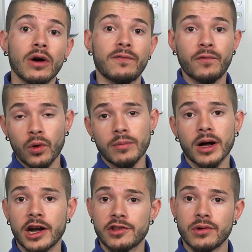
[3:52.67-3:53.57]
for
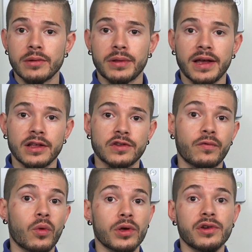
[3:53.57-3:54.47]
monitoring plans
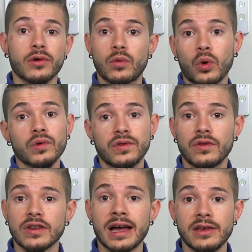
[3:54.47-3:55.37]
for your
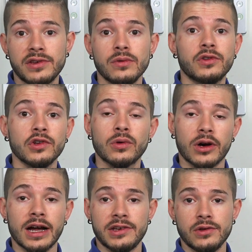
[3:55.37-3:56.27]
Qolsys I Q two
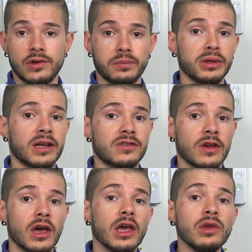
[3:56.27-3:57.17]
or I Q two Plus,
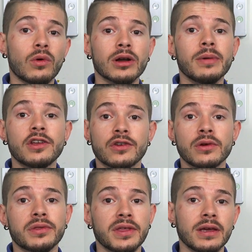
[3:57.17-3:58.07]
you want to make sure
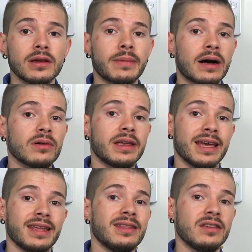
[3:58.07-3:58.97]
you're thinking about
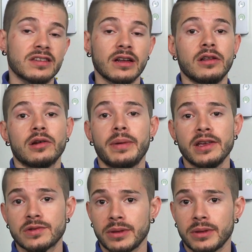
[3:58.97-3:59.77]
getting these cellular-based